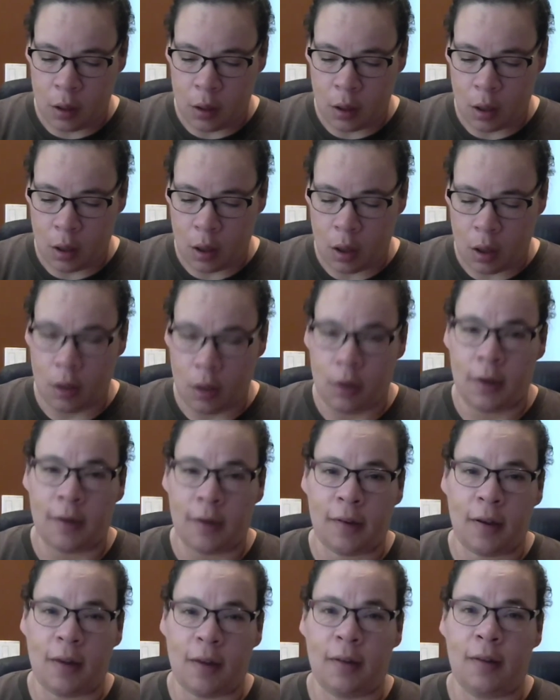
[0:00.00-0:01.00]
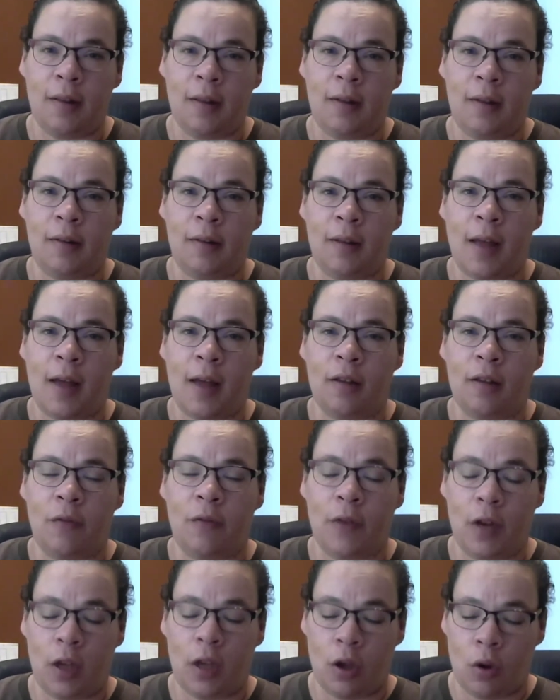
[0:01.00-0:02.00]
I discussed this last
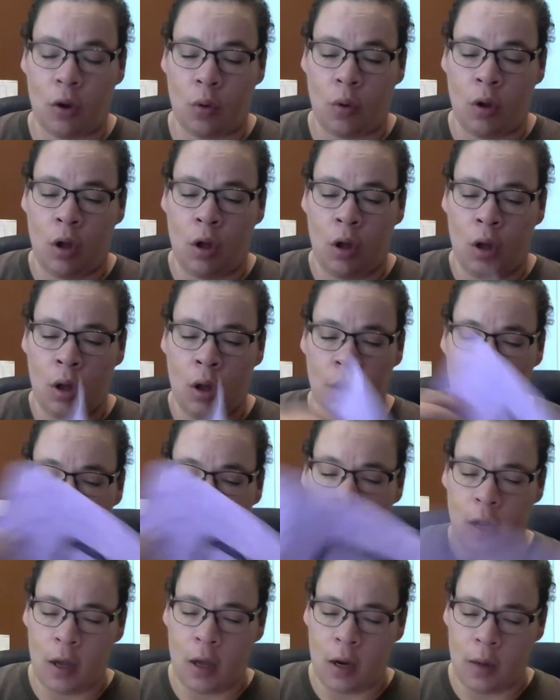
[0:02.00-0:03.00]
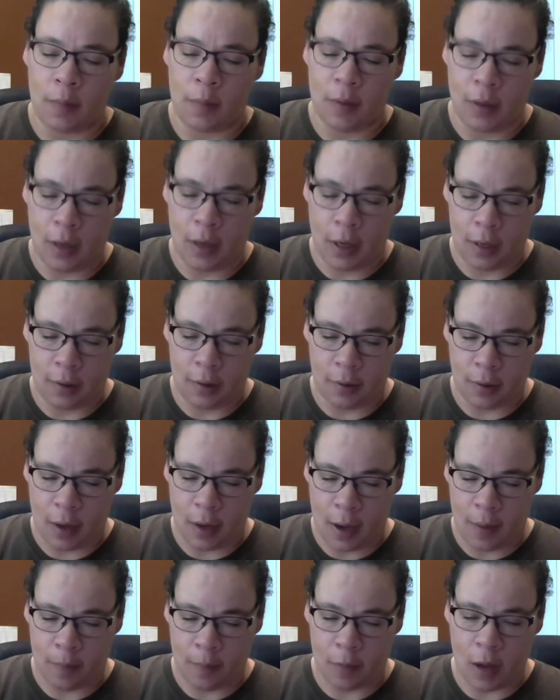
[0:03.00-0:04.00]
video. I'm not caught up to date.
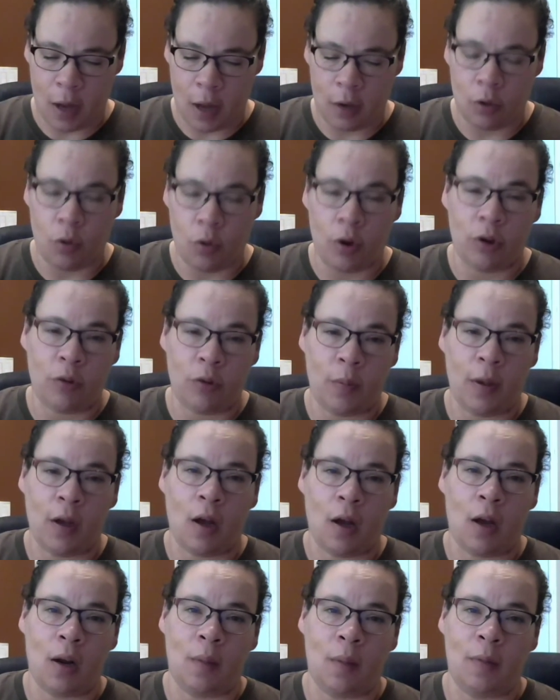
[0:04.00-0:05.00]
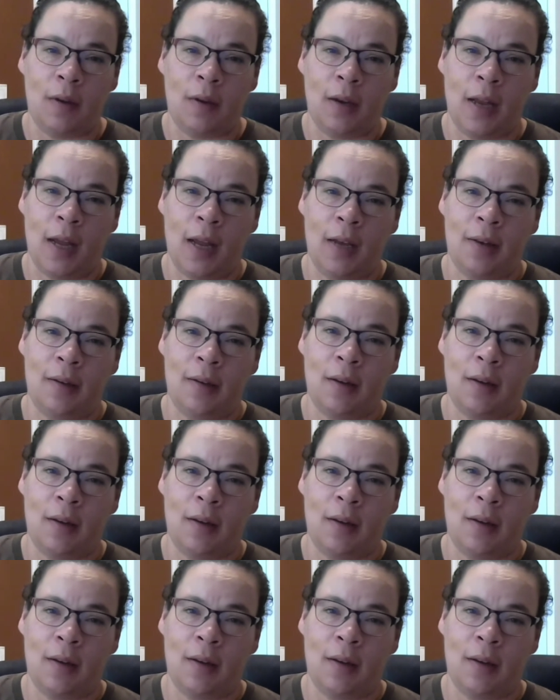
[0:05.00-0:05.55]
I'm not going to be caught up to date.